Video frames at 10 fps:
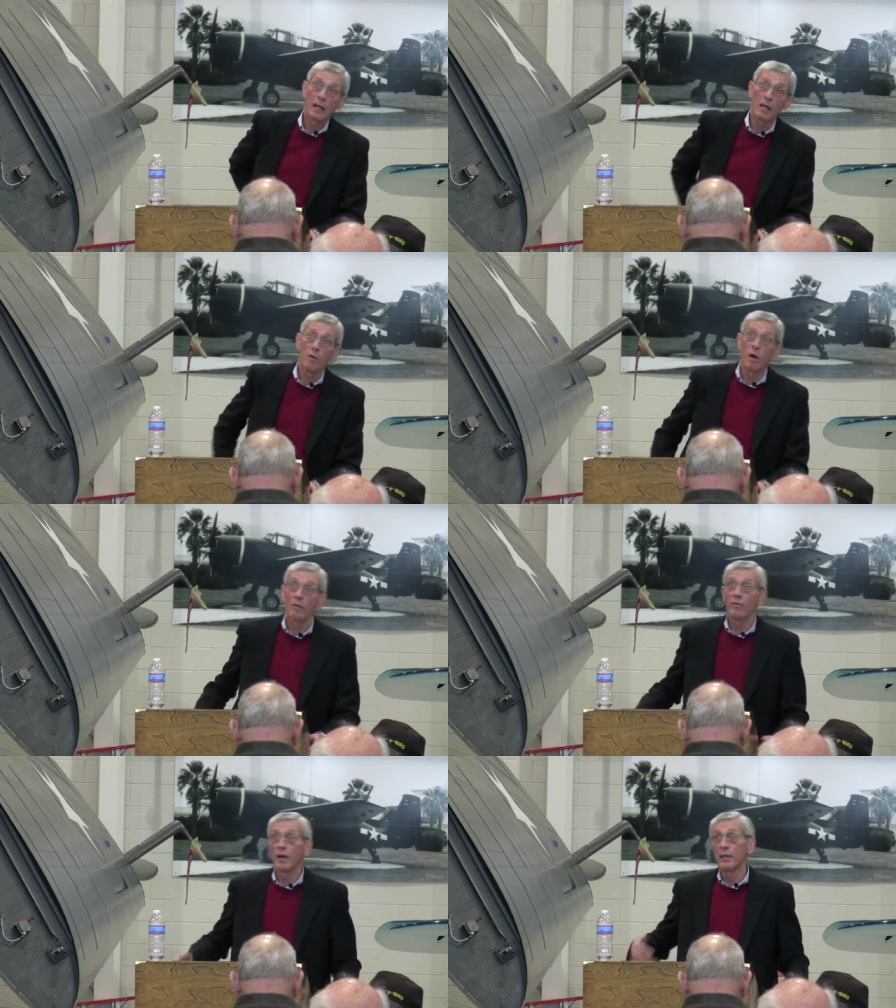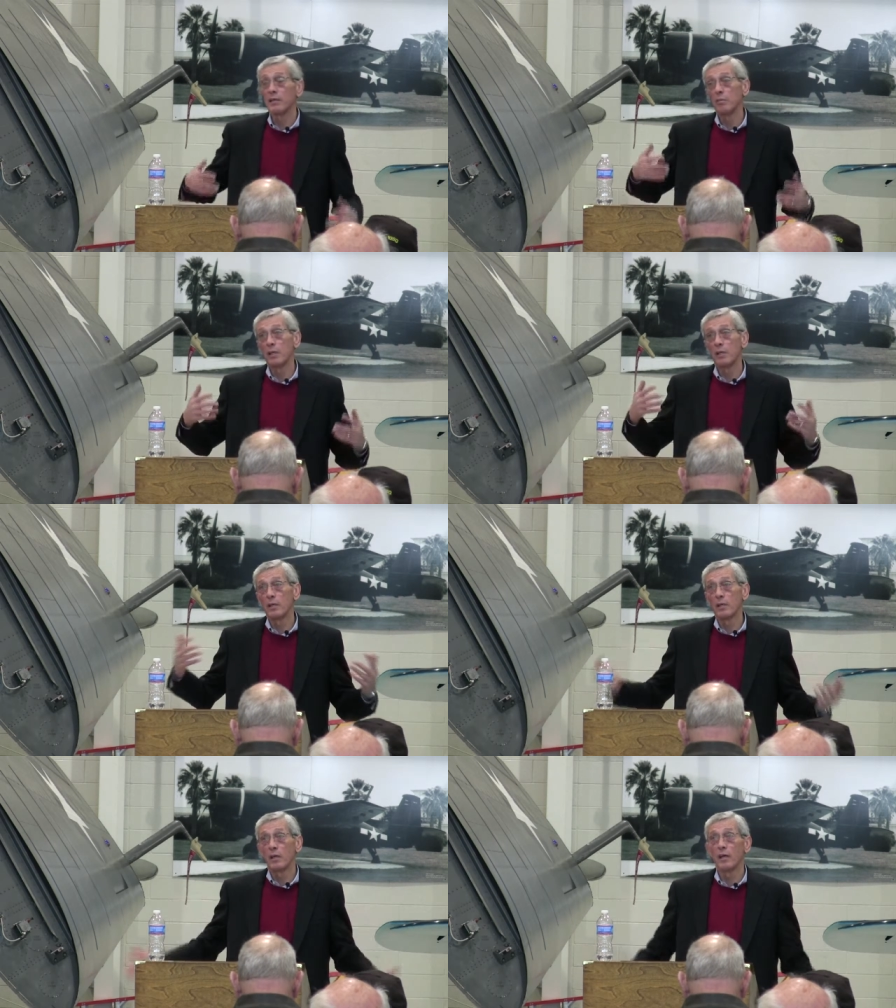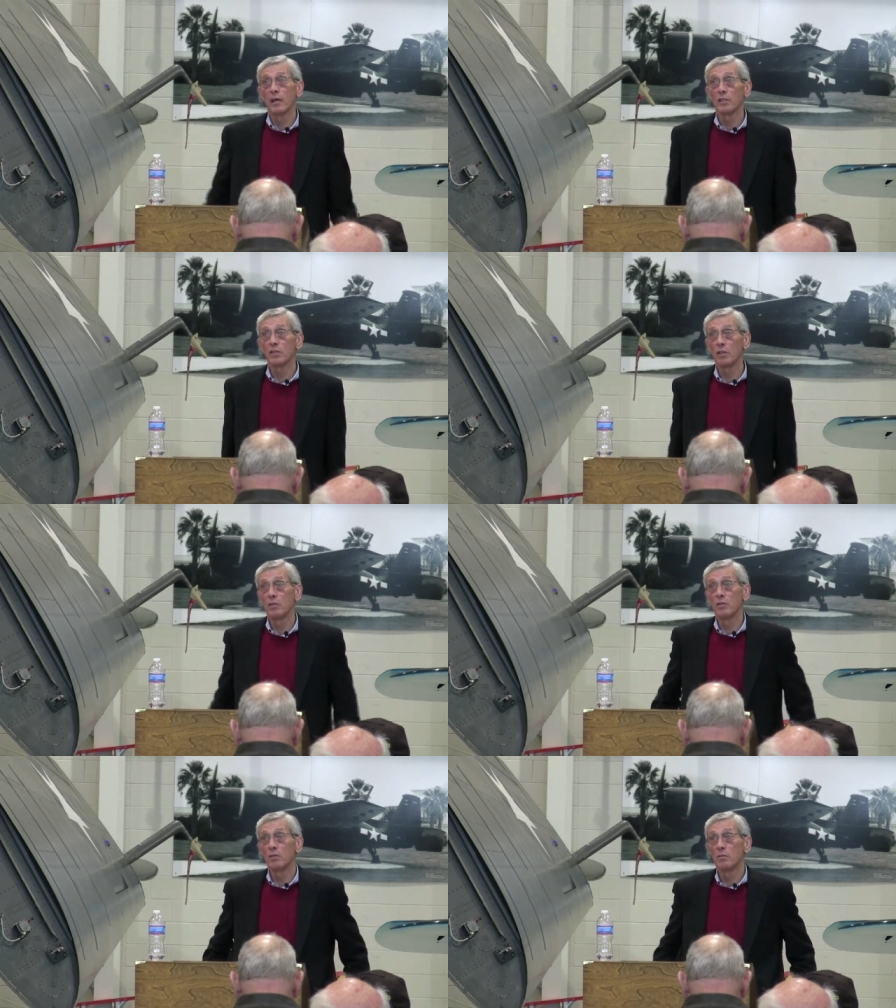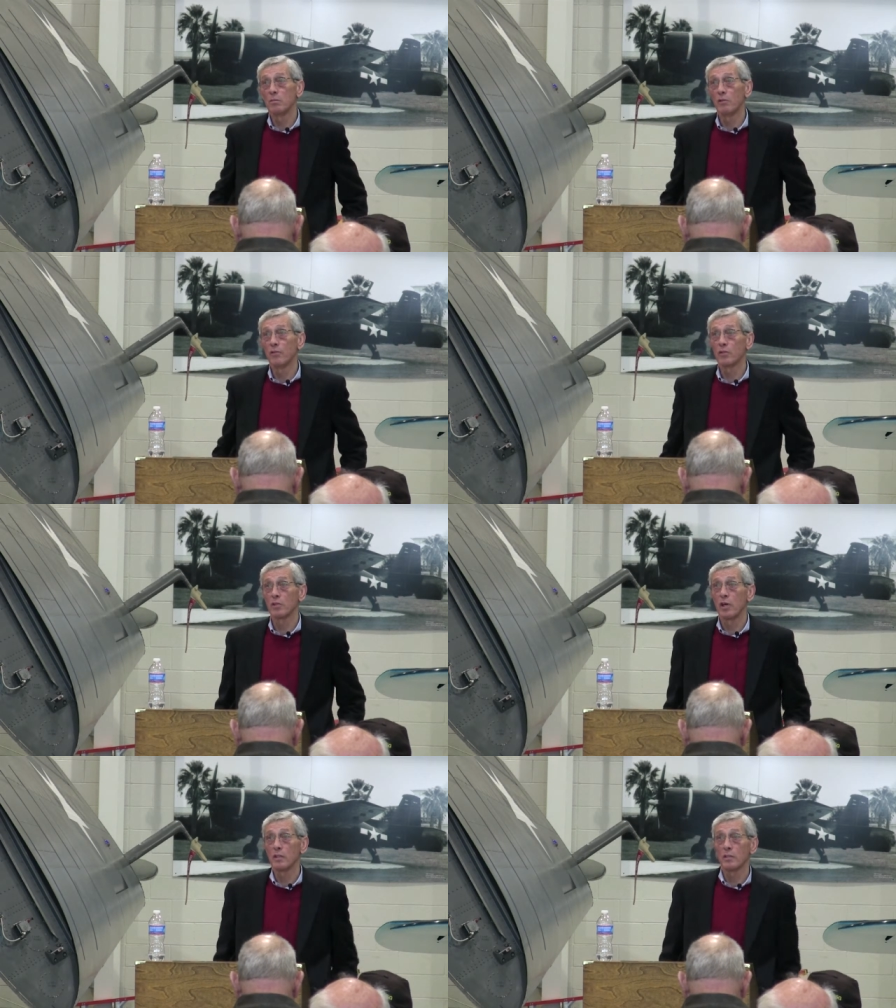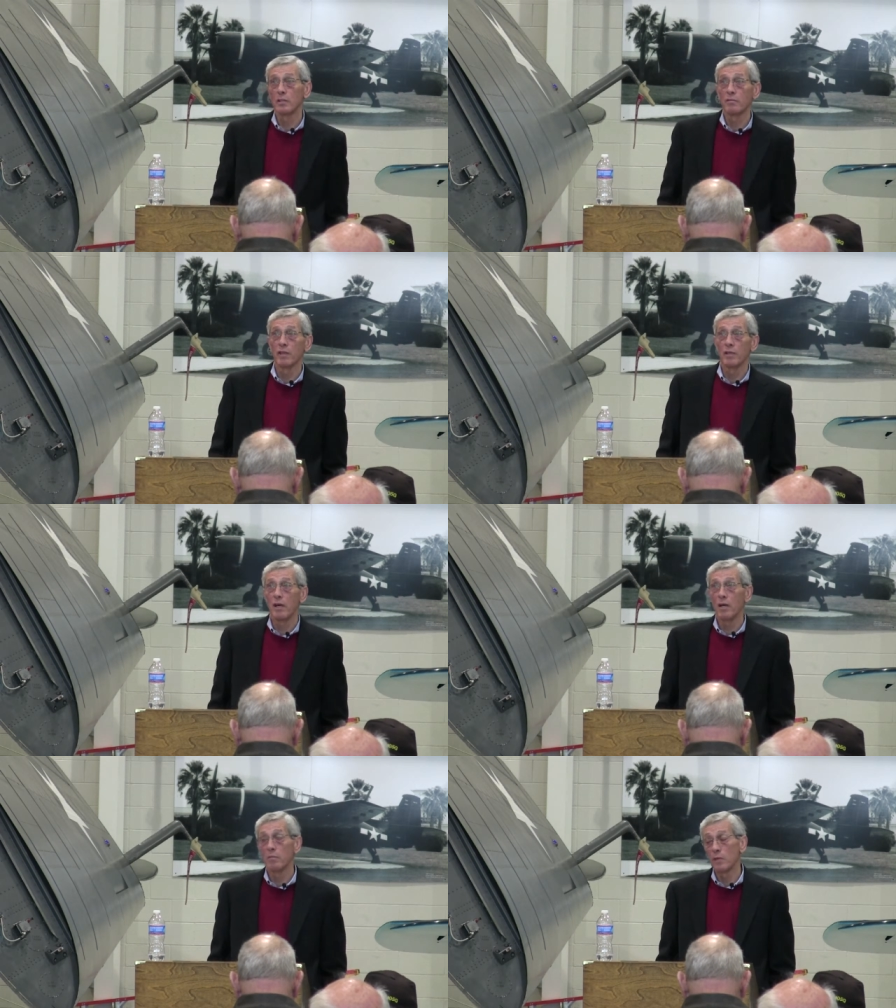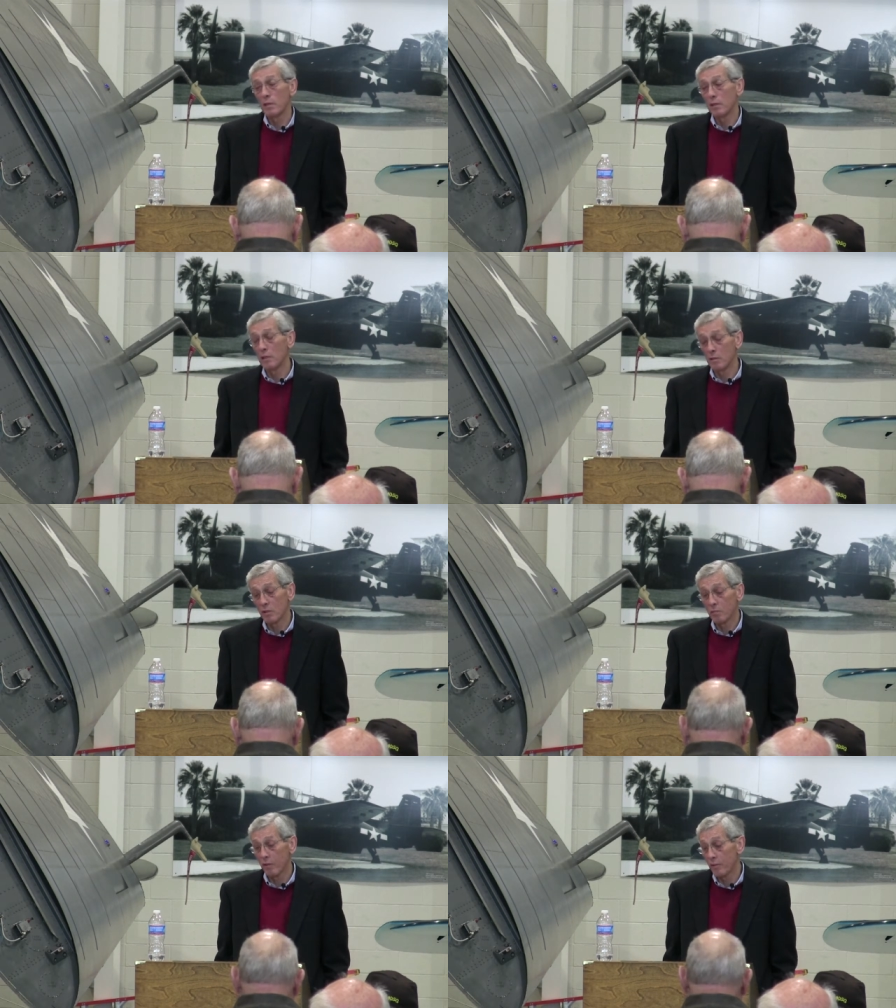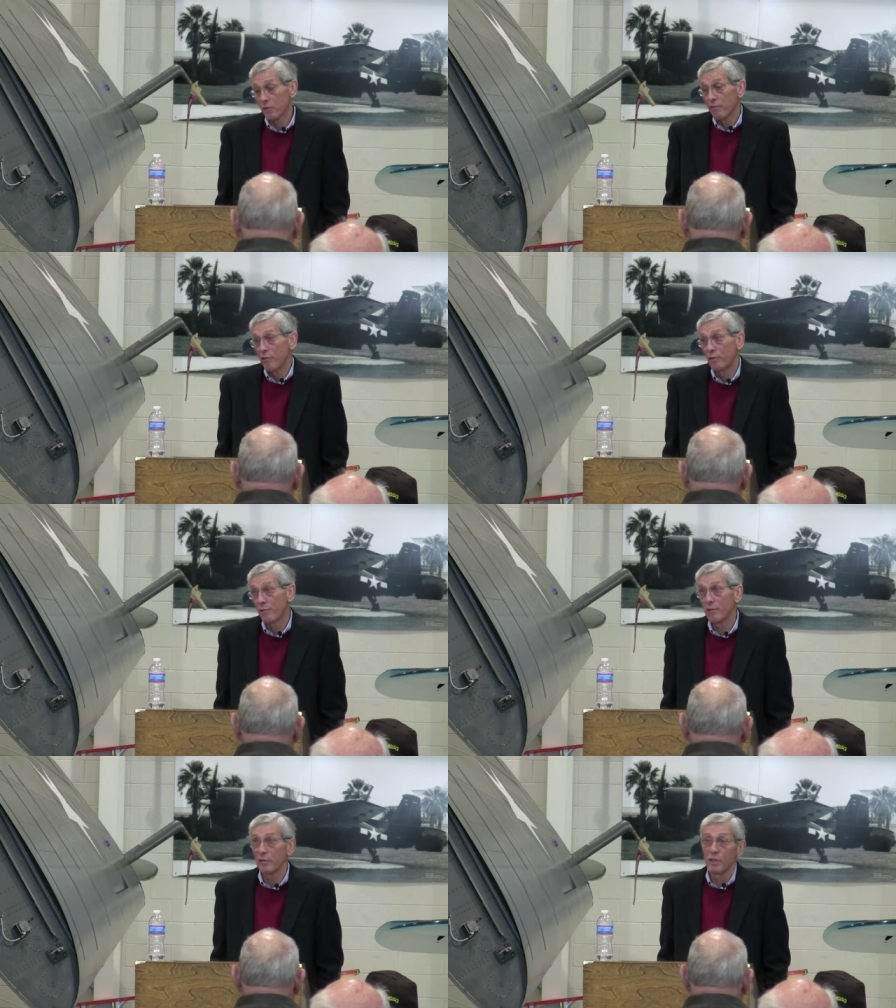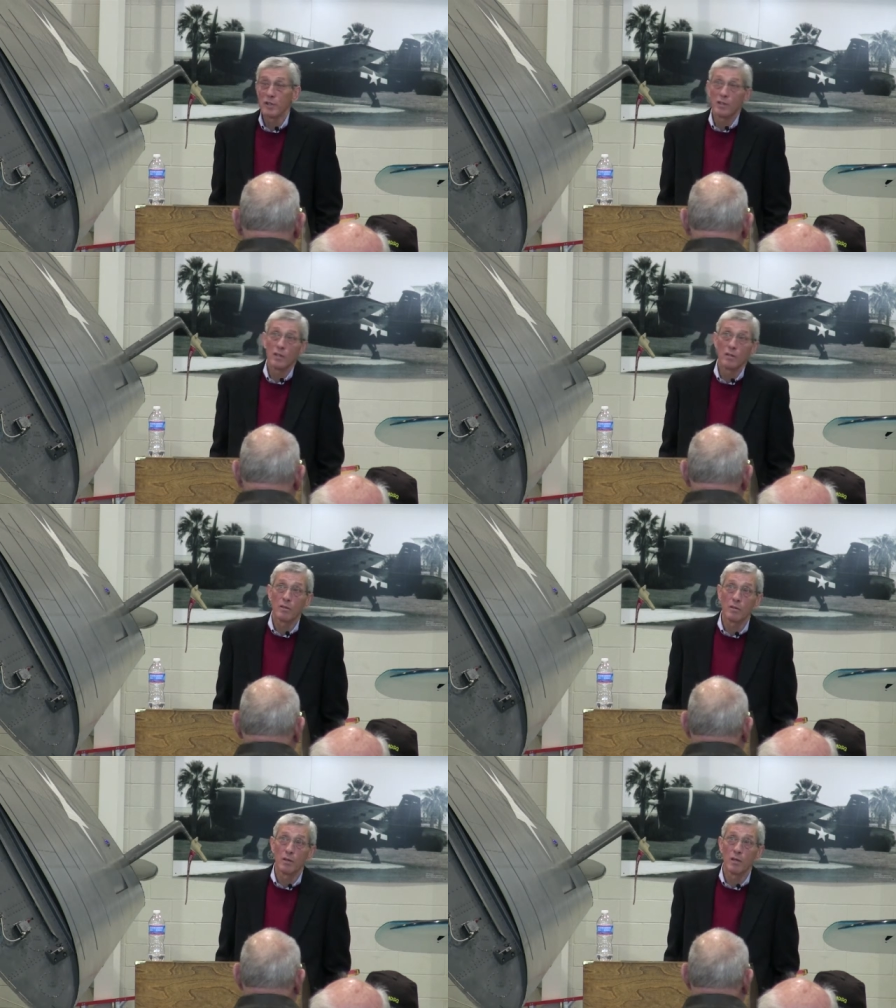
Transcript: I got qualified to be uh, an LSO when we first got to Vietnam, uh, and it was my first full cruise. I just got,